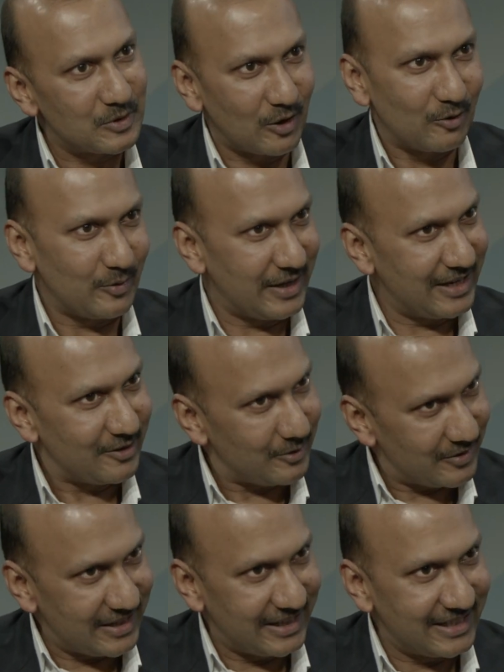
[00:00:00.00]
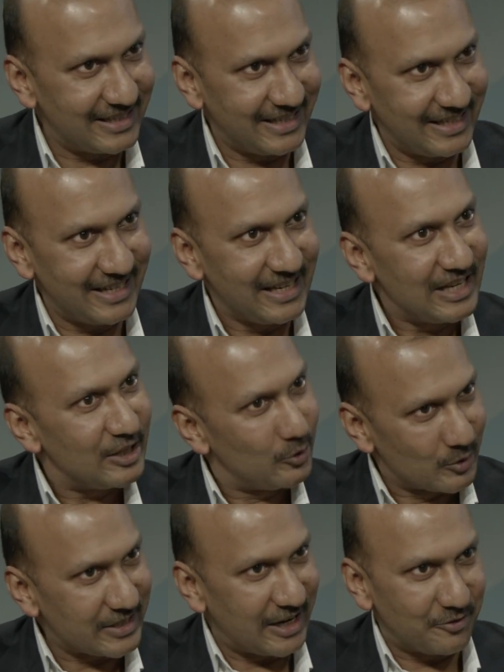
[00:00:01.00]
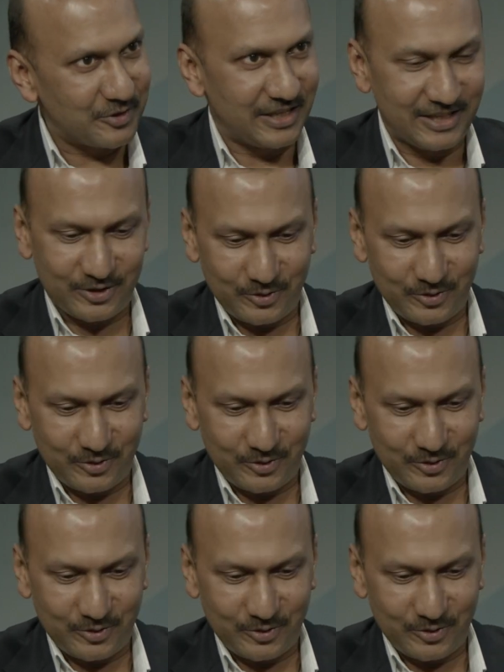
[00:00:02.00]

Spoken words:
solving, critical thinking, those kind of skills.